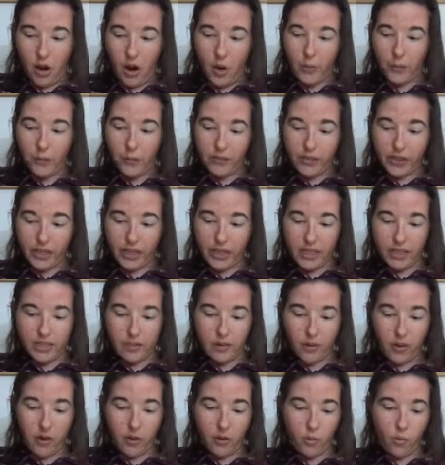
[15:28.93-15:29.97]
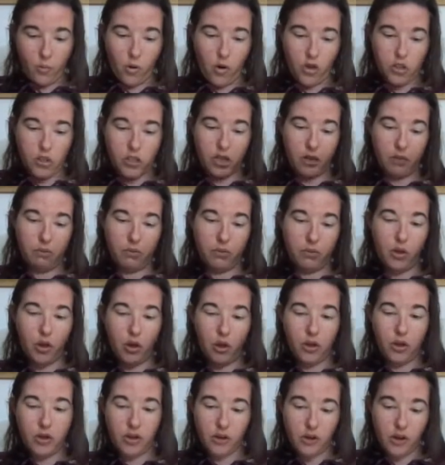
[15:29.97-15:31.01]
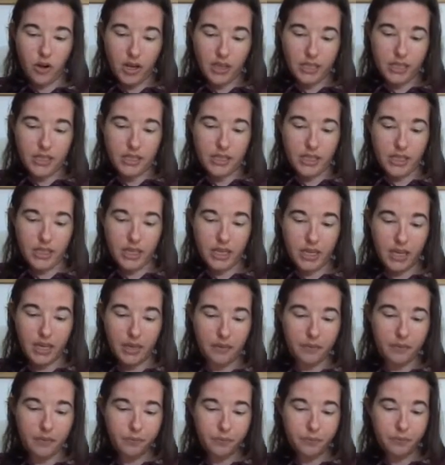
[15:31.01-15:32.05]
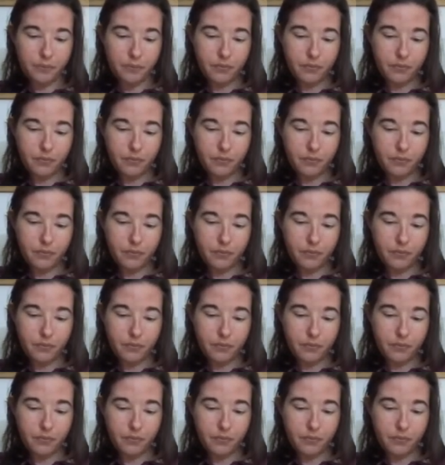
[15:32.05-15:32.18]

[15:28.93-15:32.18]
Hopefully it's going to wash and block nicely.